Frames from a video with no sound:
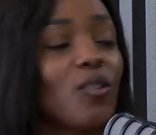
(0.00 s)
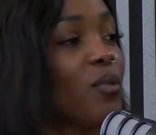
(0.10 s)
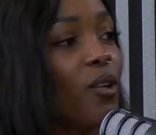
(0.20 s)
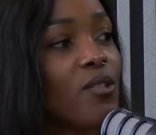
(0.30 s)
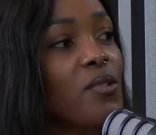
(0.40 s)

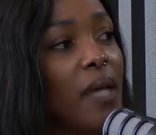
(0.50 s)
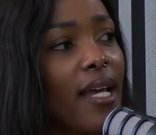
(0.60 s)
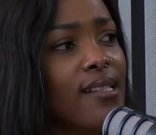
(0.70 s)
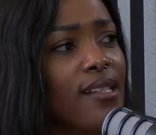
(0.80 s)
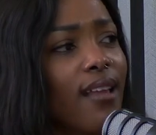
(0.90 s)
belong to
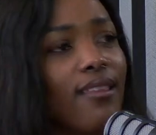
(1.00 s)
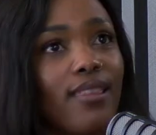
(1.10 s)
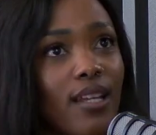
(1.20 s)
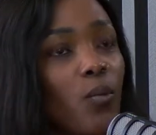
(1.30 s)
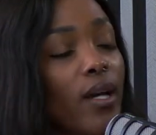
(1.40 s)
us.
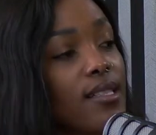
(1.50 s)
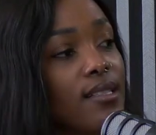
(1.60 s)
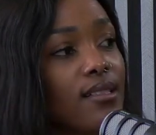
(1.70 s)
Then what?